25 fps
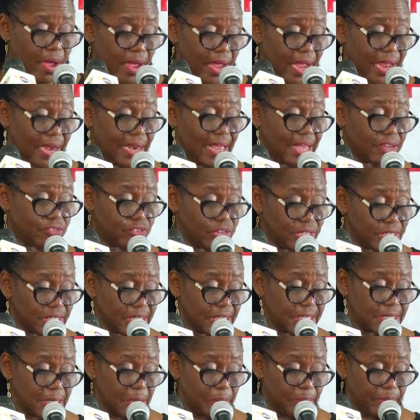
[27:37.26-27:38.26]

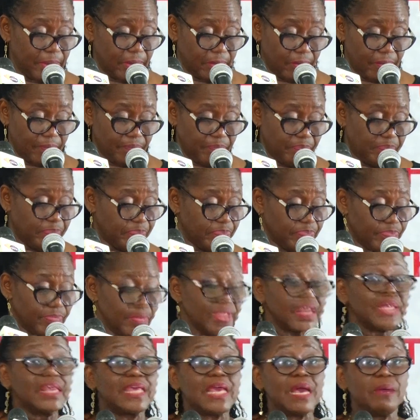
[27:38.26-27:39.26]
electricity bill,
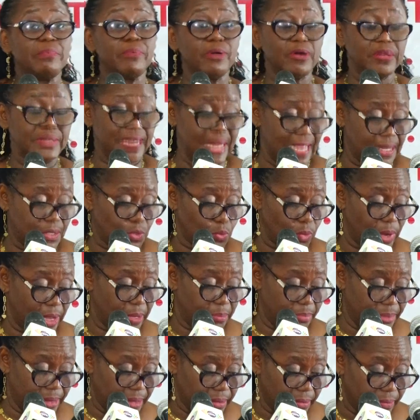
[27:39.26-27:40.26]
cable
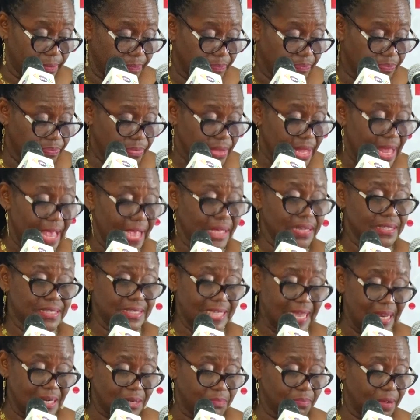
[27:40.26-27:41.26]
network bill, and
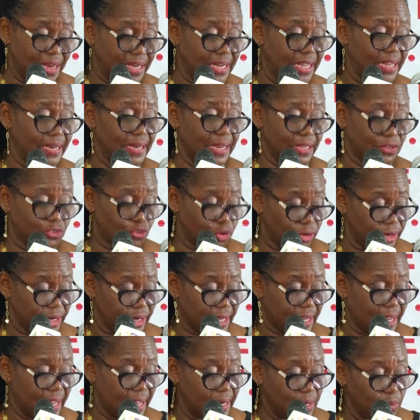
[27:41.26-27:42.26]
send money
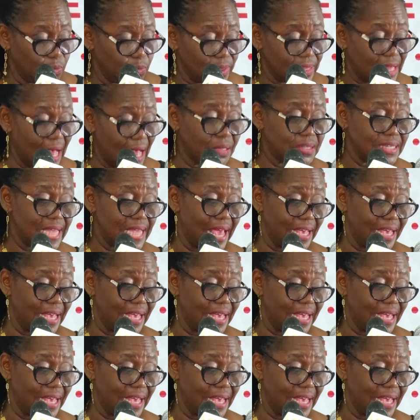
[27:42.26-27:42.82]
electronically without